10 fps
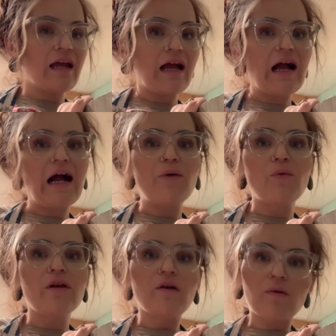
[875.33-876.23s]
I
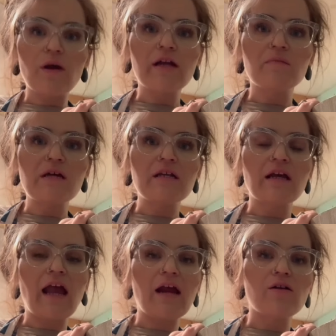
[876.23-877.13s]
would not recommend a
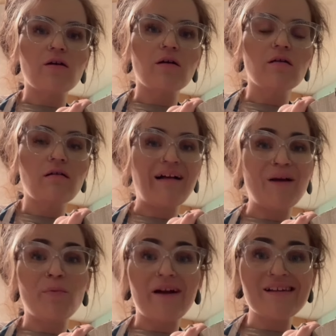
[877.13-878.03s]
canner like
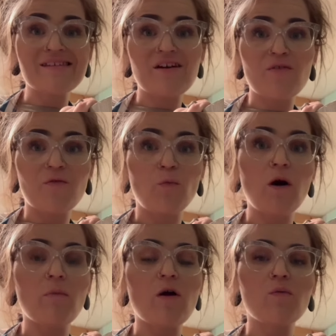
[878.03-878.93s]
a Presto from
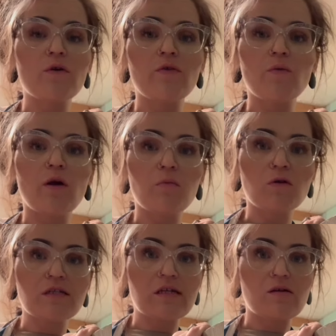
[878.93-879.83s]
Walmart with a rubber
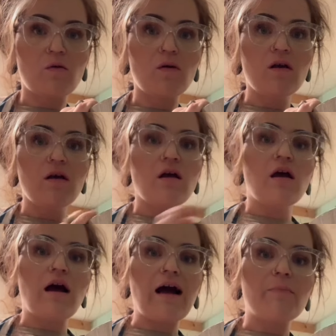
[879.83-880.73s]
seal.
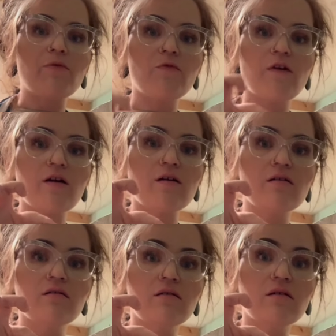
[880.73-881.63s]
I prefer
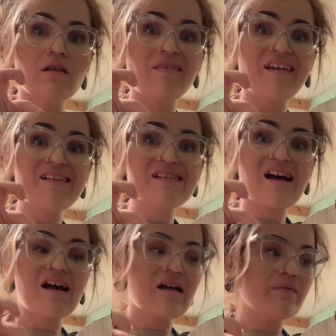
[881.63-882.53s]
these
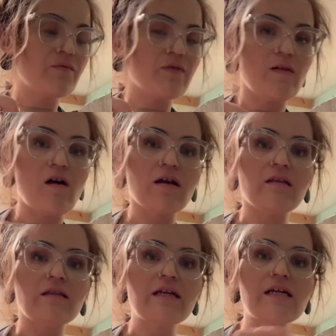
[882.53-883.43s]
kind with the
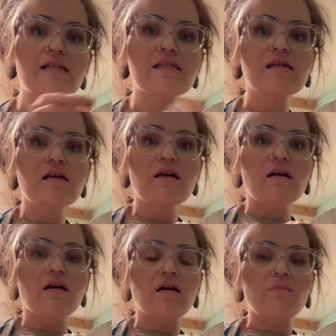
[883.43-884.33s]
locking lids.
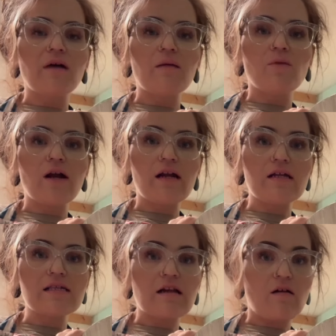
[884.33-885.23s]
My brand
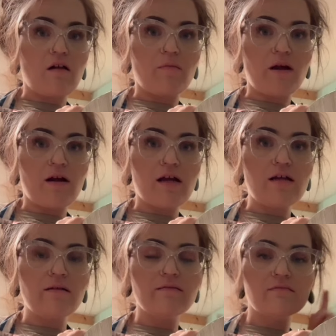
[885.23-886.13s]
is an
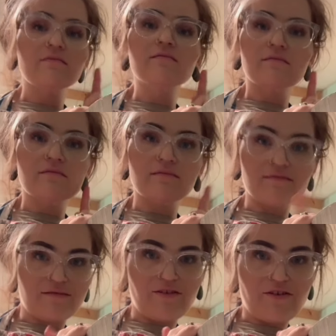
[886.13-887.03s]
All-American.
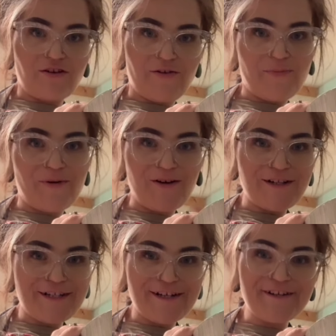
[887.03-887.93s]
Go to part
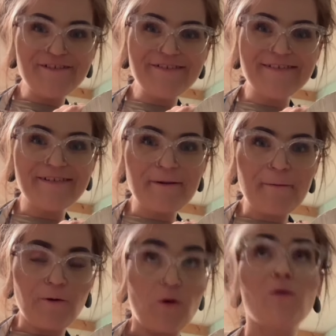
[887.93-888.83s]
2
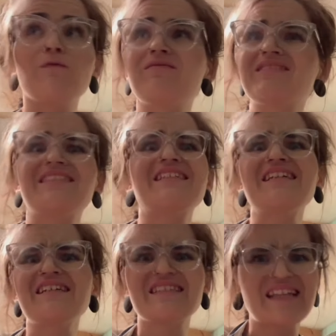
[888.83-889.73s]
or
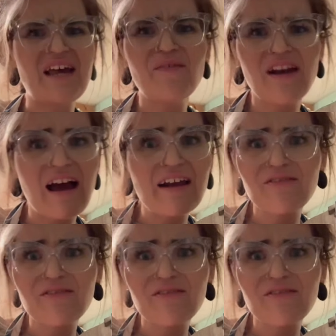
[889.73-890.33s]
6, 7, I don't